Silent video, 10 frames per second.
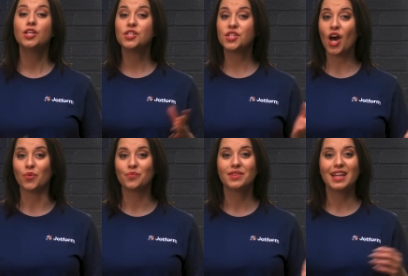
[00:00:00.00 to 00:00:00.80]
So,
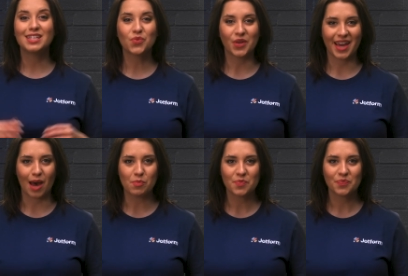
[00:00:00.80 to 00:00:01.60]
let's
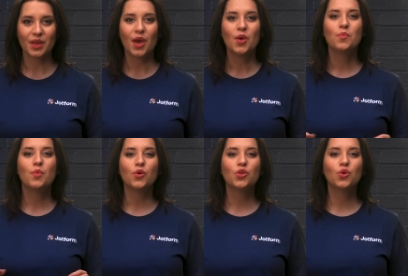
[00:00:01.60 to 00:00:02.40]
recap.
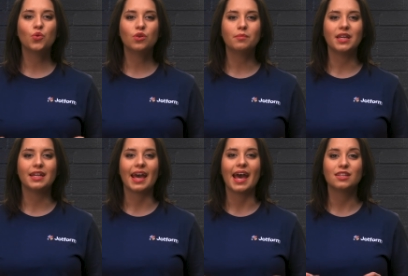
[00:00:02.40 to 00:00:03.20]
Both Google
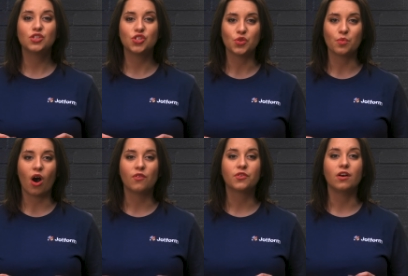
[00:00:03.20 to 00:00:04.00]
Meet and Zoom
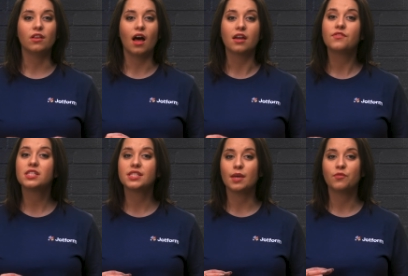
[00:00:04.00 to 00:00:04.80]
offer a lot of the
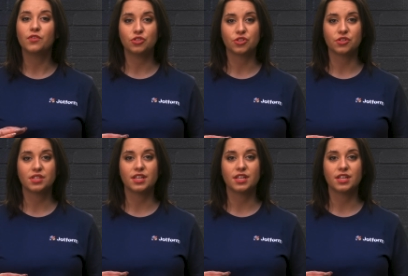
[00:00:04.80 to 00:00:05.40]
same features,